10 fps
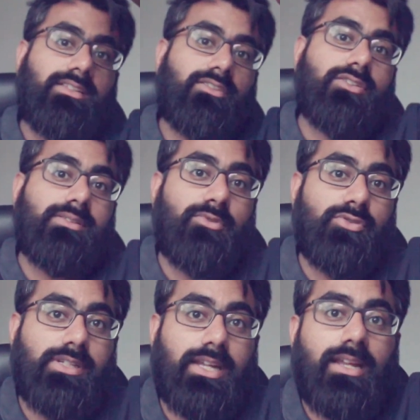That's because I'm
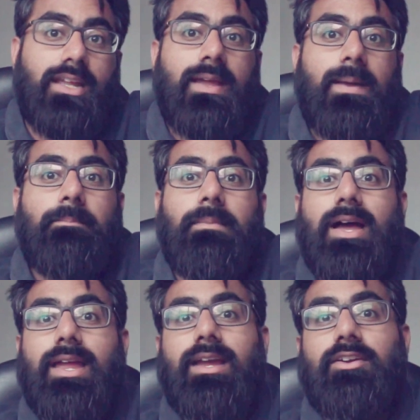using
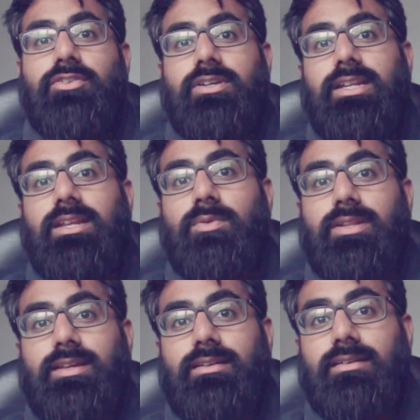my 100D
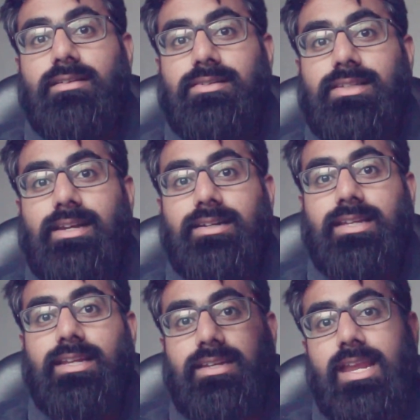with the
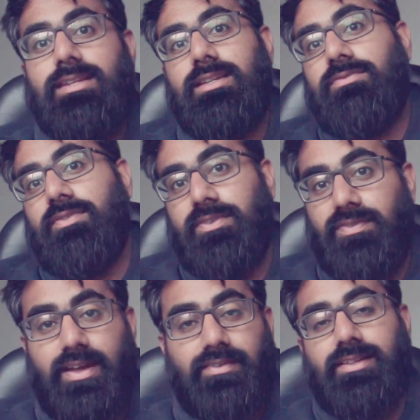standard kit
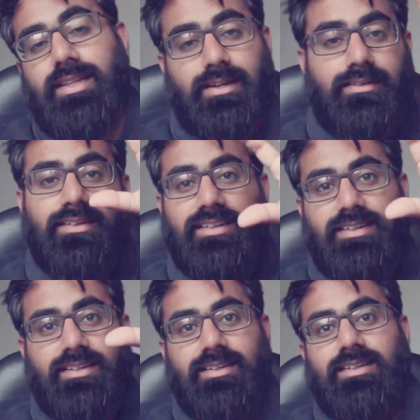1855, and that
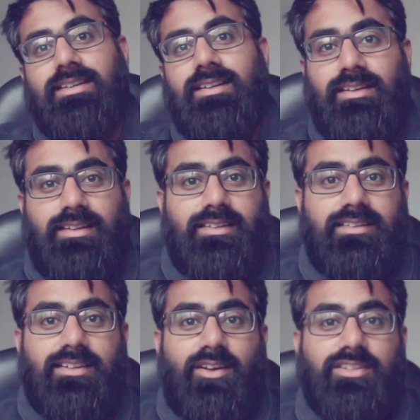
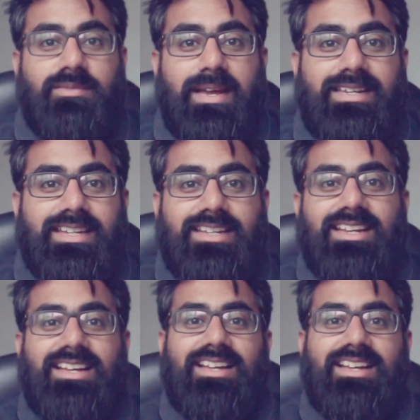automatic